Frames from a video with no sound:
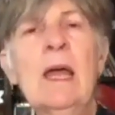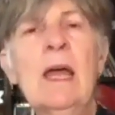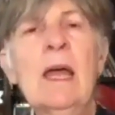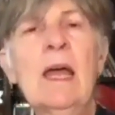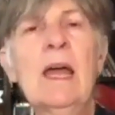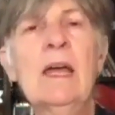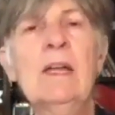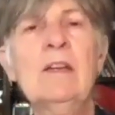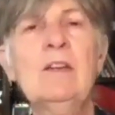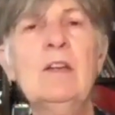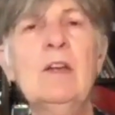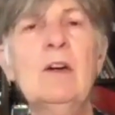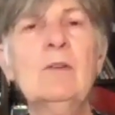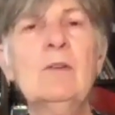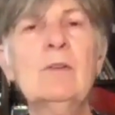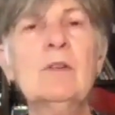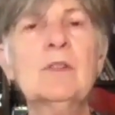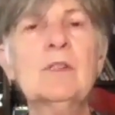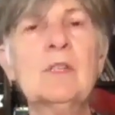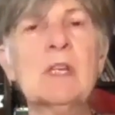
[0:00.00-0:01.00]
And
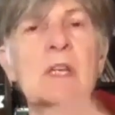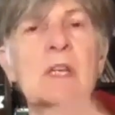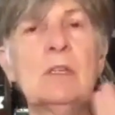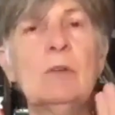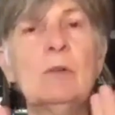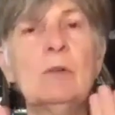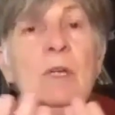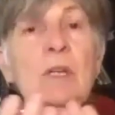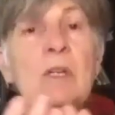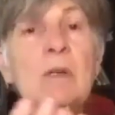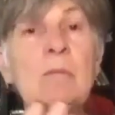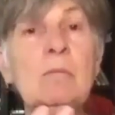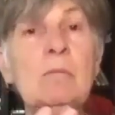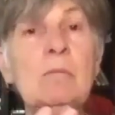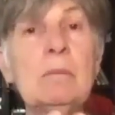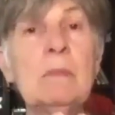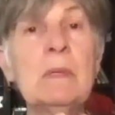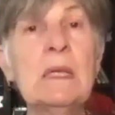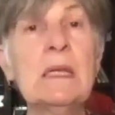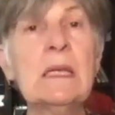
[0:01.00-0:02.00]
notice that you can
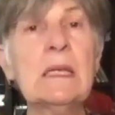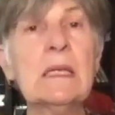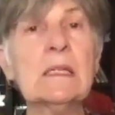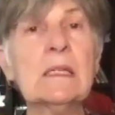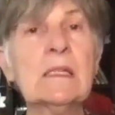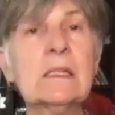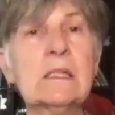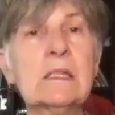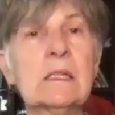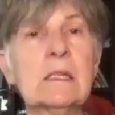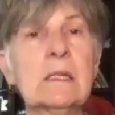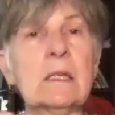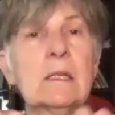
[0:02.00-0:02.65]
meet